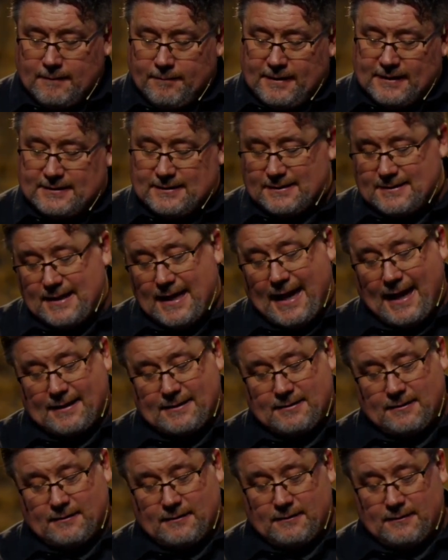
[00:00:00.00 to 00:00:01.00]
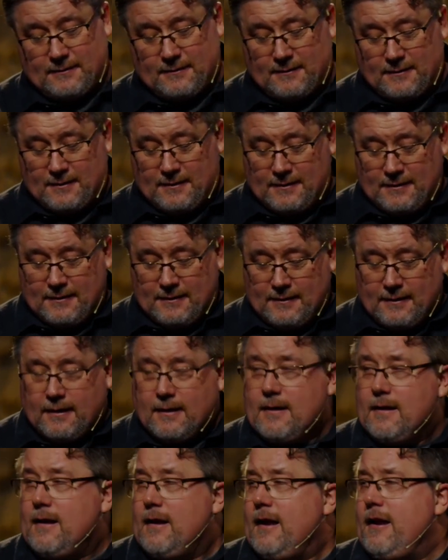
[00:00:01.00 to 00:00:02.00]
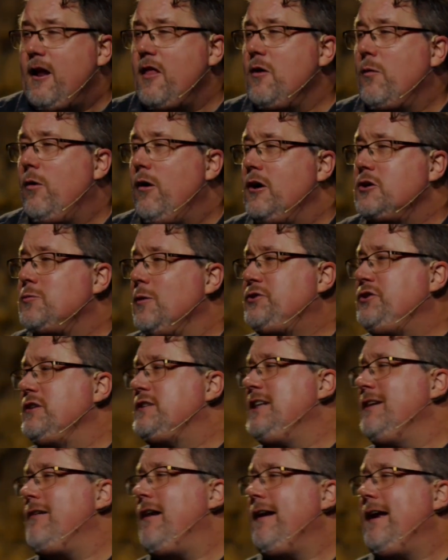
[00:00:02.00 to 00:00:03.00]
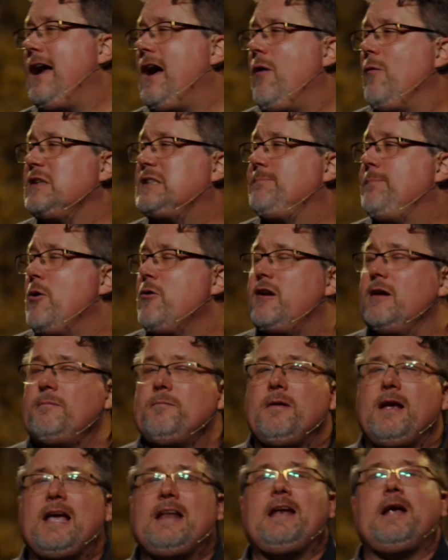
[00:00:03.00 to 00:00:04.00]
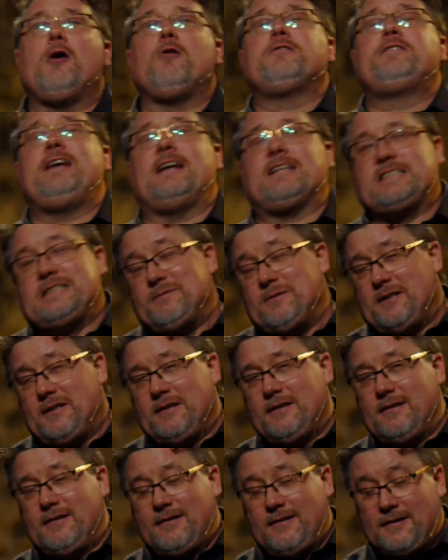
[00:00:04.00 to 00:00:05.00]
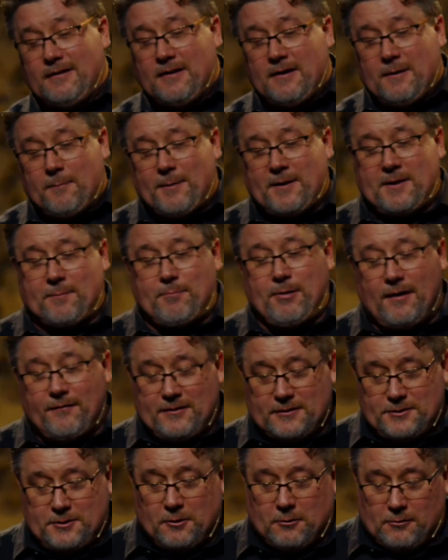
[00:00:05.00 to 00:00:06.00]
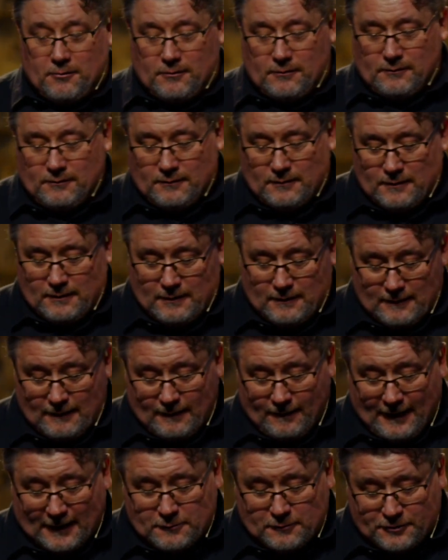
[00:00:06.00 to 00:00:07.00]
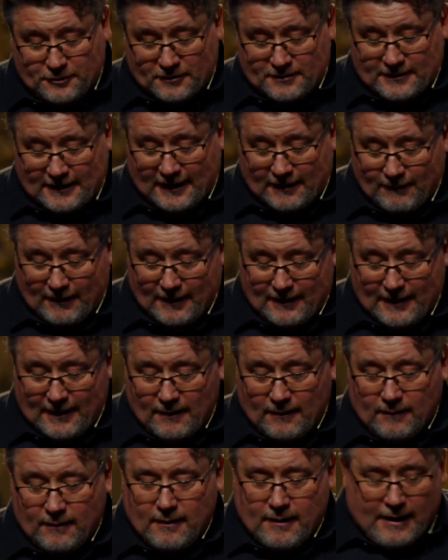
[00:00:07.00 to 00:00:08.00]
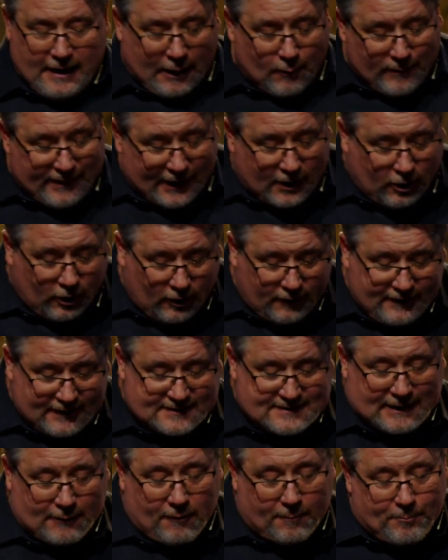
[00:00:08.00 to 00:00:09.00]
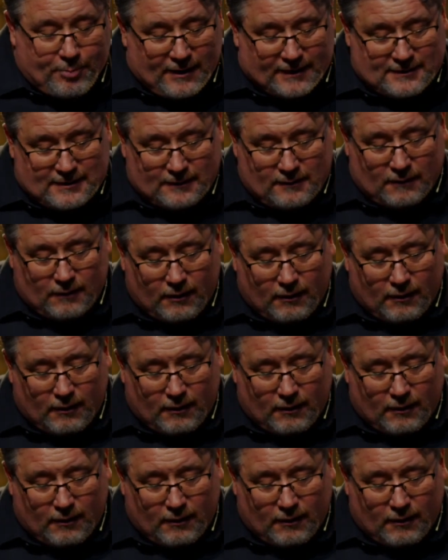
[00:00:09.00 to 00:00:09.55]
This is that. In other words, what you're seeing right now was spoken in the Old Testament by the prophet Joel. That's what you're seeing right now. And when they heard this, they were pricked in their